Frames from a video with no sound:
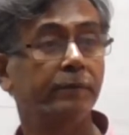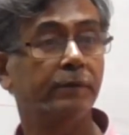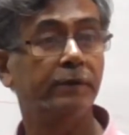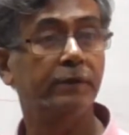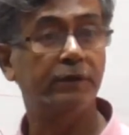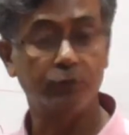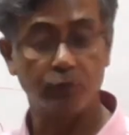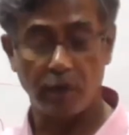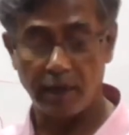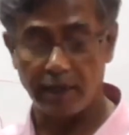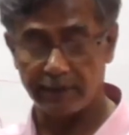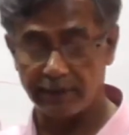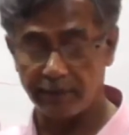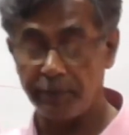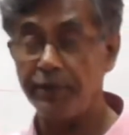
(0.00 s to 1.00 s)
This you
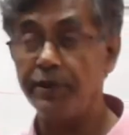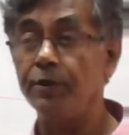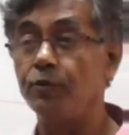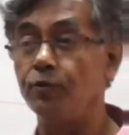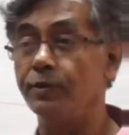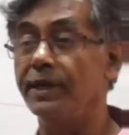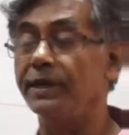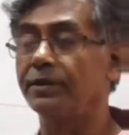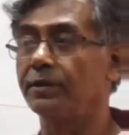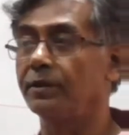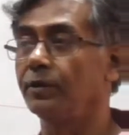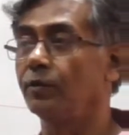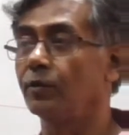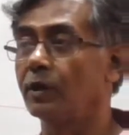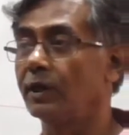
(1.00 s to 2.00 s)
guys are beginning to take
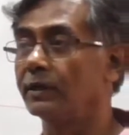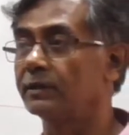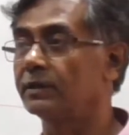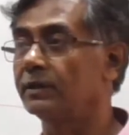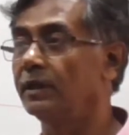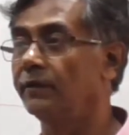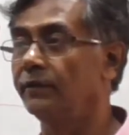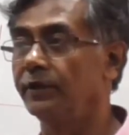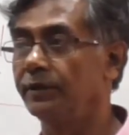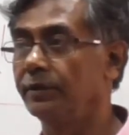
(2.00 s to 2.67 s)
in your class 11.